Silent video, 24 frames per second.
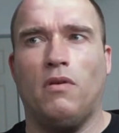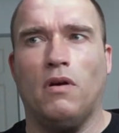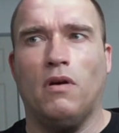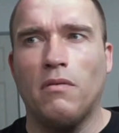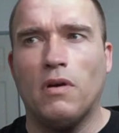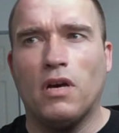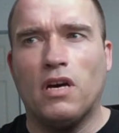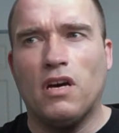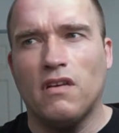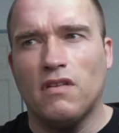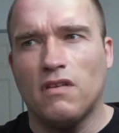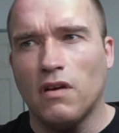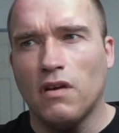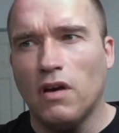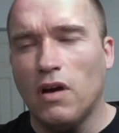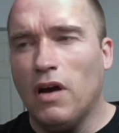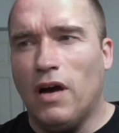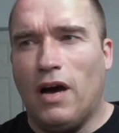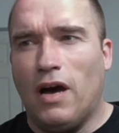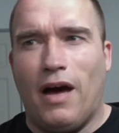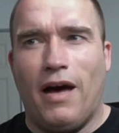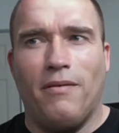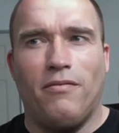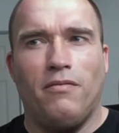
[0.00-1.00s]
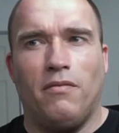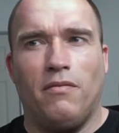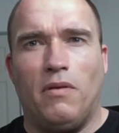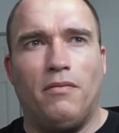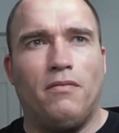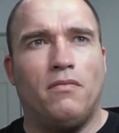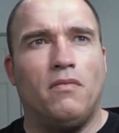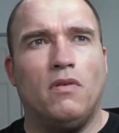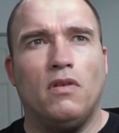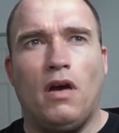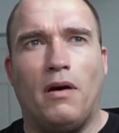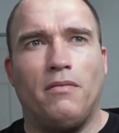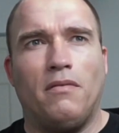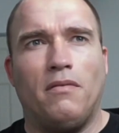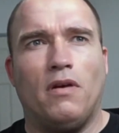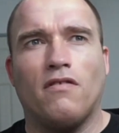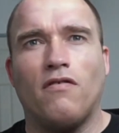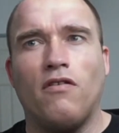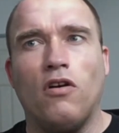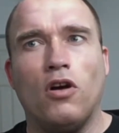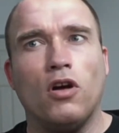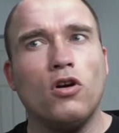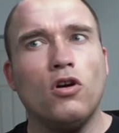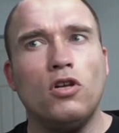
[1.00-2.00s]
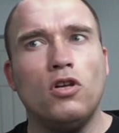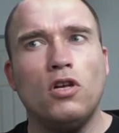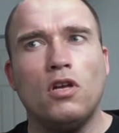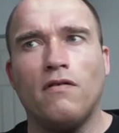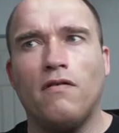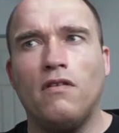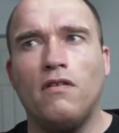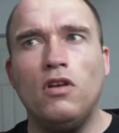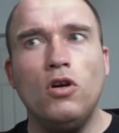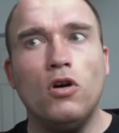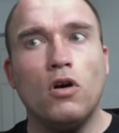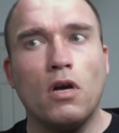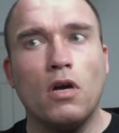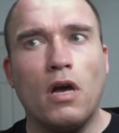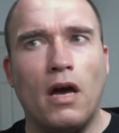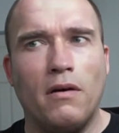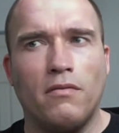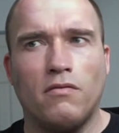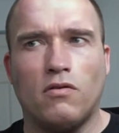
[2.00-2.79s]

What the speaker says: because I'm not very good at video games.